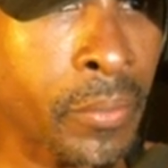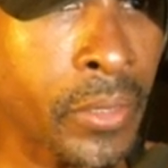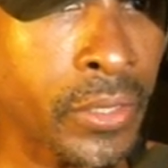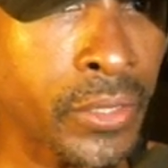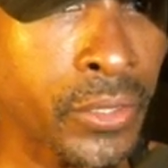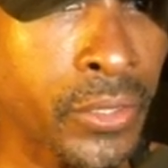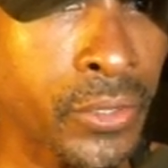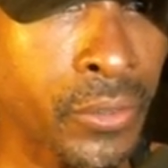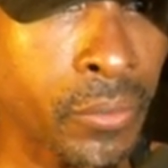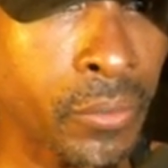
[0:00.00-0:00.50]

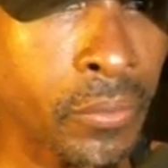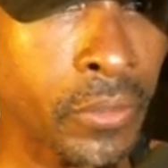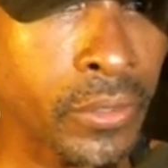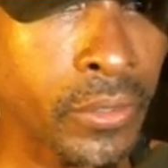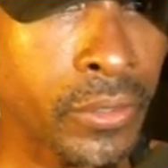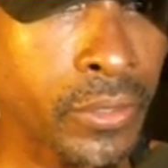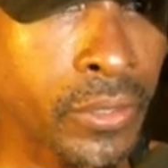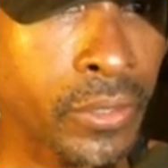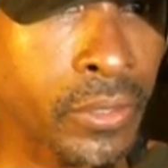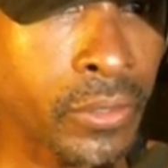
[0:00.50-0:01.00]

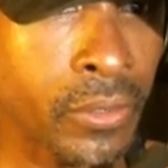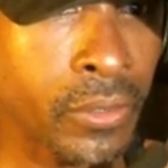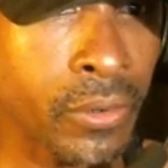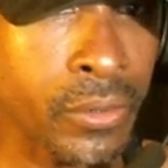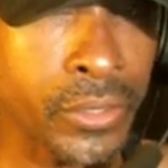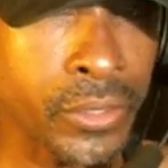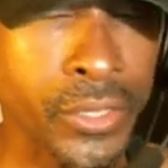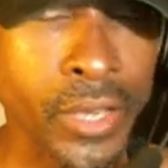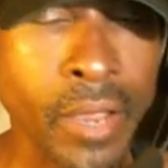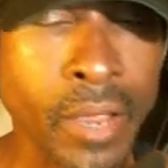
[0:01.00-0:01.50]
instruments or
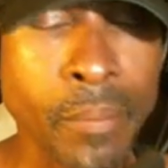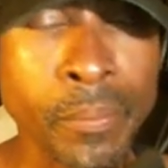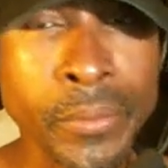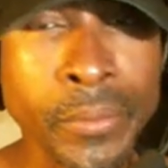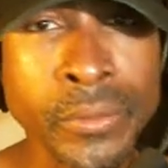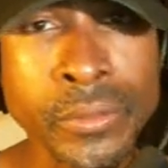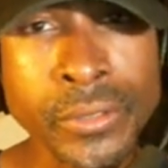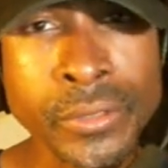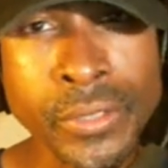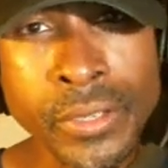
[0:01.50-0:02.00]

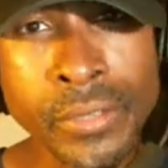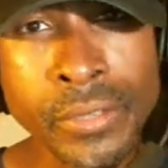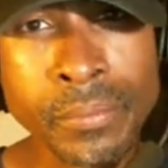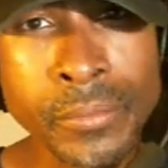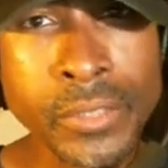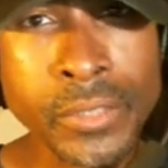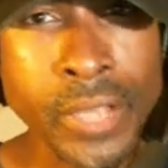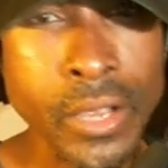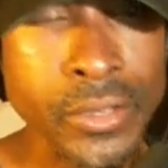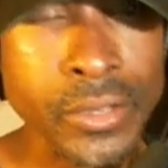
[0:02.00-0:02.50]
samples,
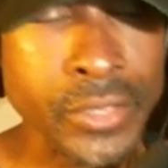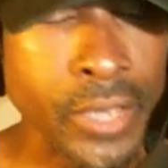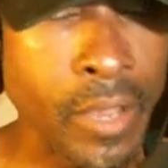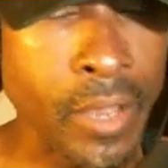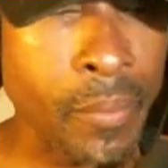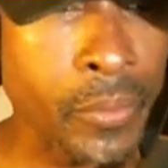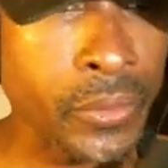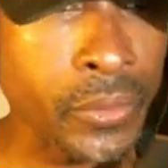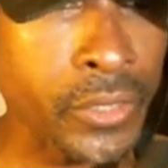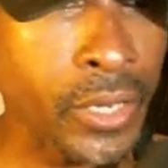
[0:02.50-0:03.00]
sound
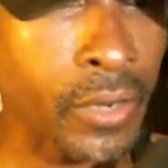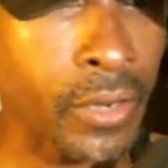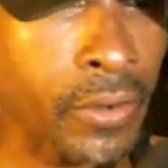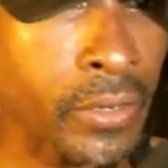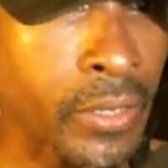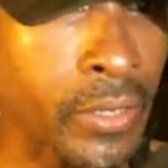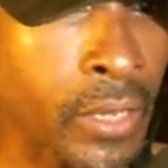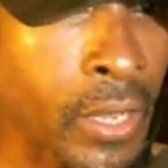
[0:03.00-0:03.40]
samples here in